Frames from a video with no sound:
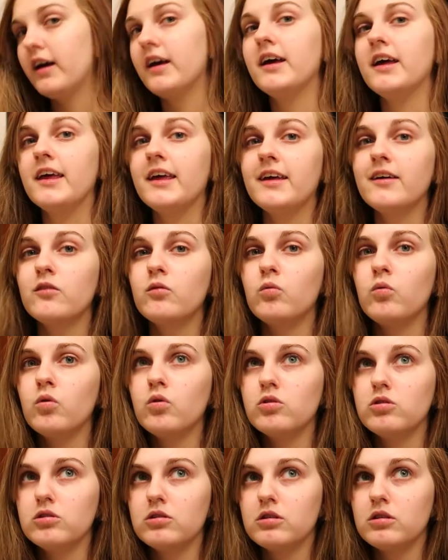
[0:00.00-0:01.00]
it
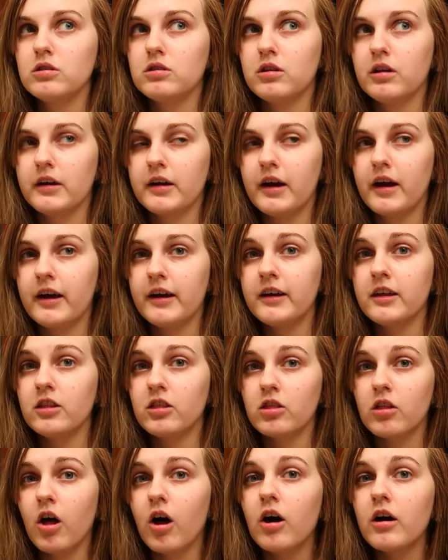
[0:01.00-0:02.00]
will, like, I
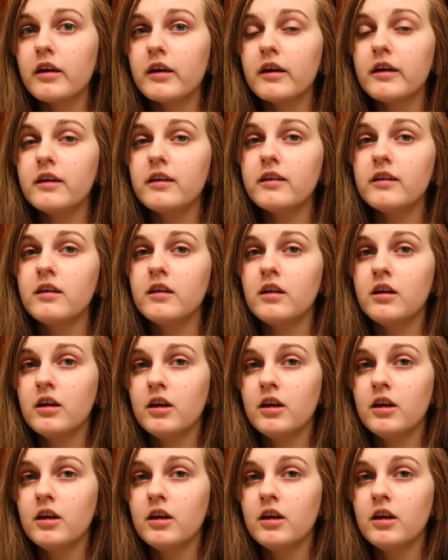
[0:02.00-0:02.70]
can lock it,